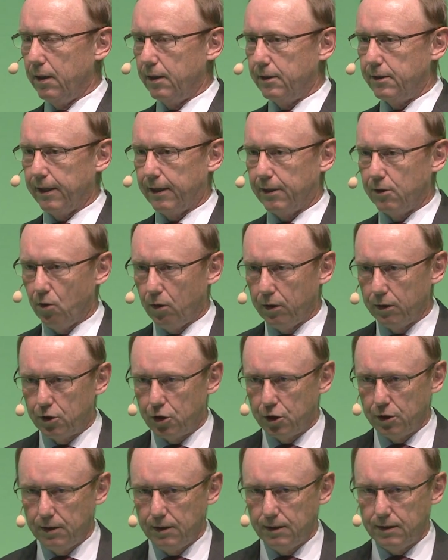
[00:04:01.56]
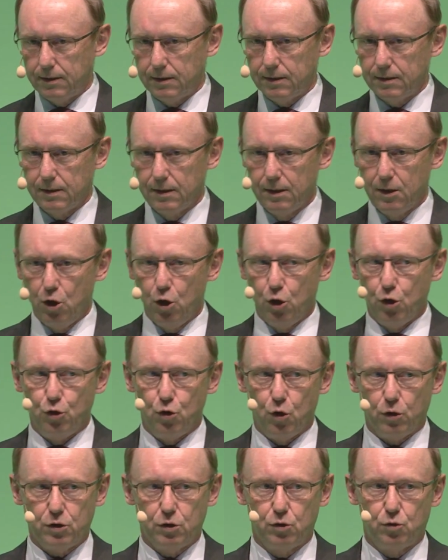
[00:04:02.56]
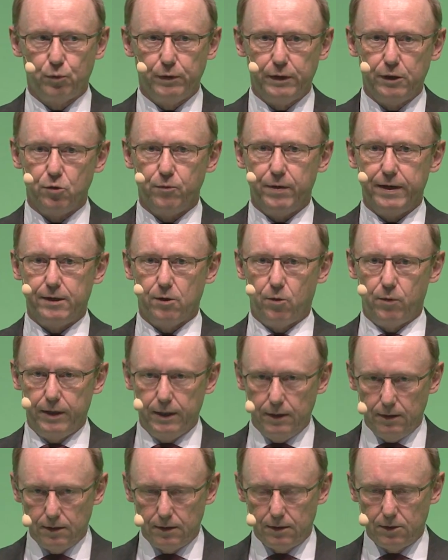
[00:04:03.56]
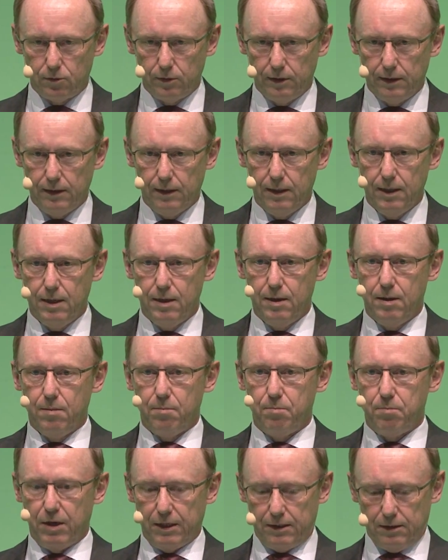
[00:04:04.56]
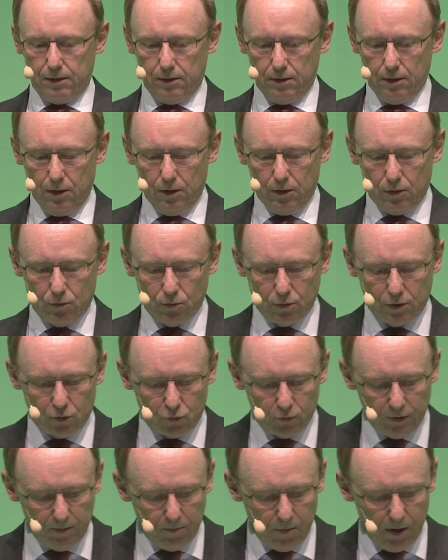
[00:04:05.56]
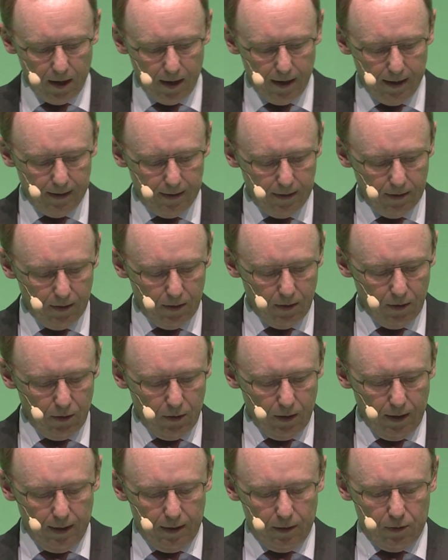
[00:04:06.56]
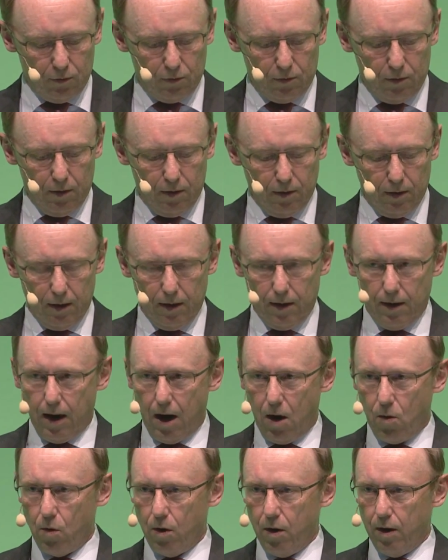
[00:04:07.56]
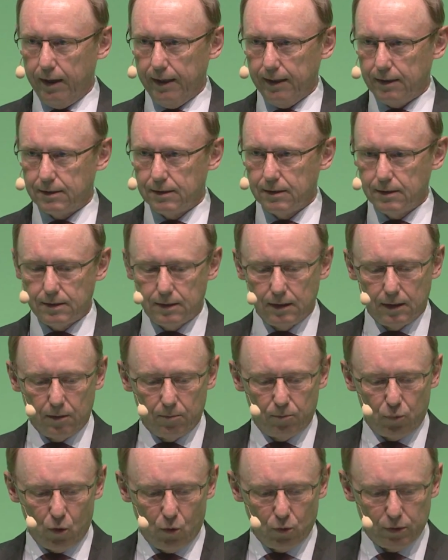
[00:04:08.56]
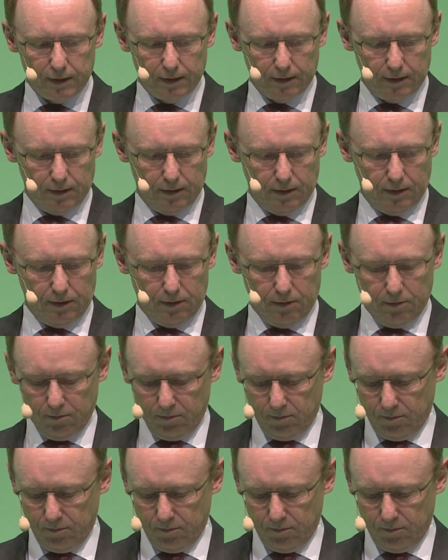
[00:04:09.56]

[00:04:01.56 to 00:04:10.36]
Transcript: technologies, not to innovate our industry, but to streamline uh, our existing processes.